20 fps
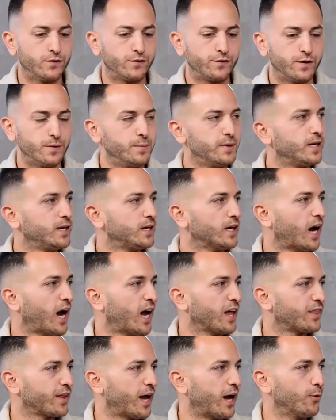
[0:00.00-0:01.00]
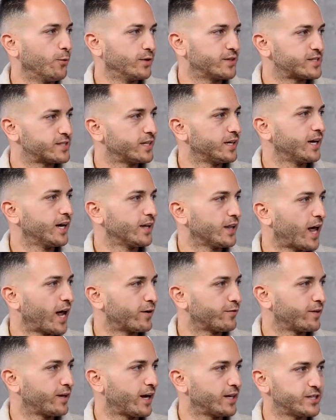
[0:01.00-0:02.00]
for me, I would say a lot
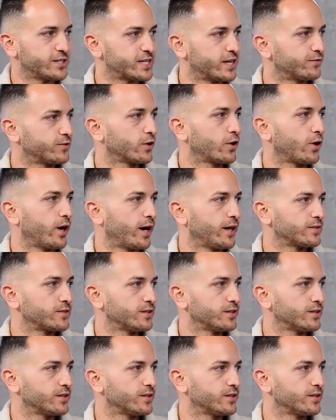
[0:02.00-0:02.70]
of it I just have to credit